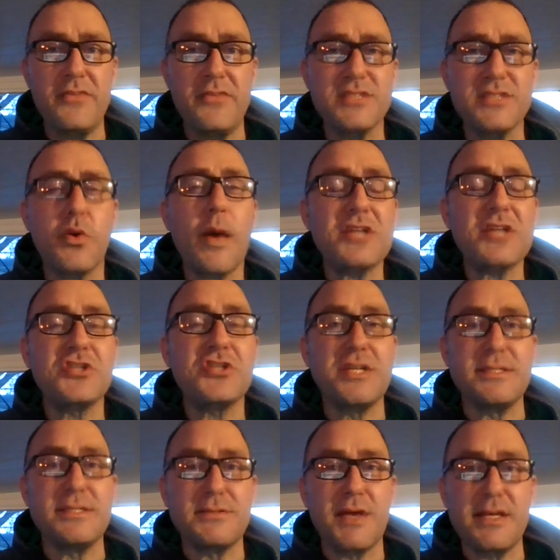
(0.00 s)
this question
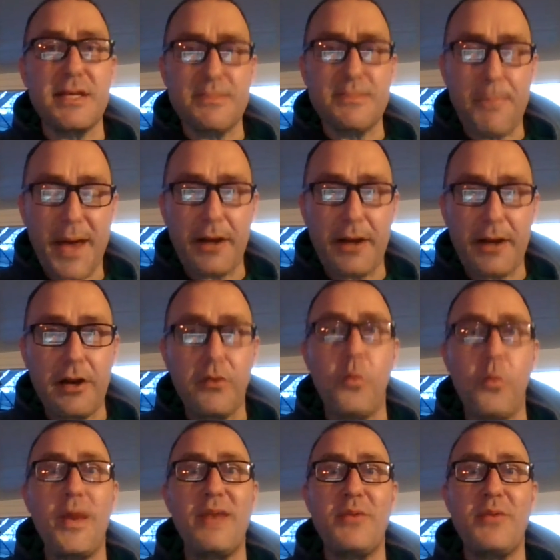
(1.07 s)
is better
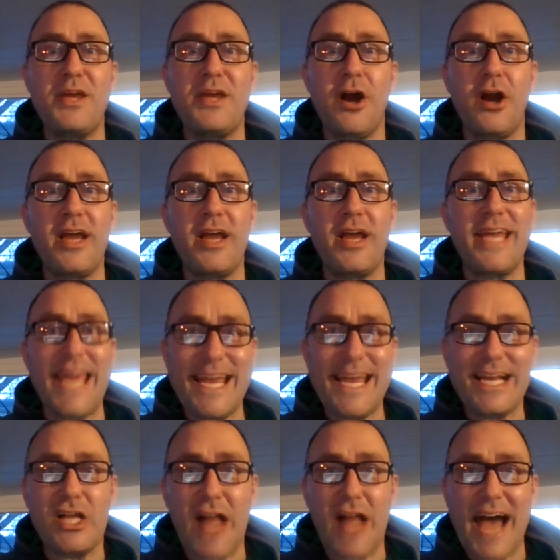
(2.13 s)
when we are
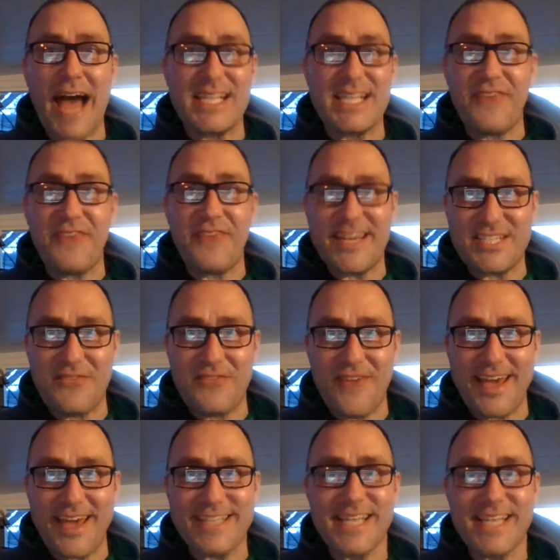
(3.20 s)
in class
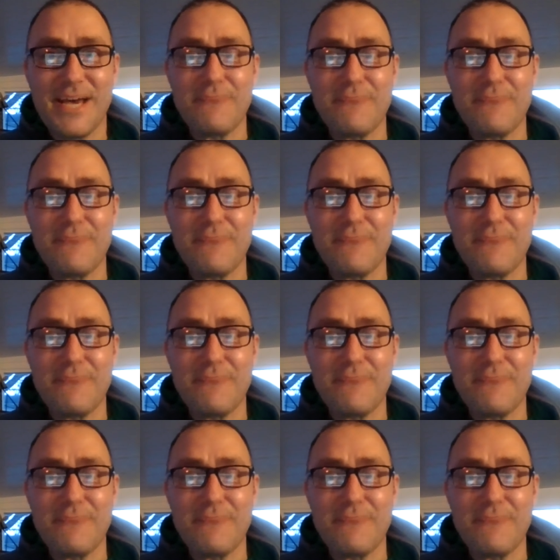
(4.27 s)
face-to-face,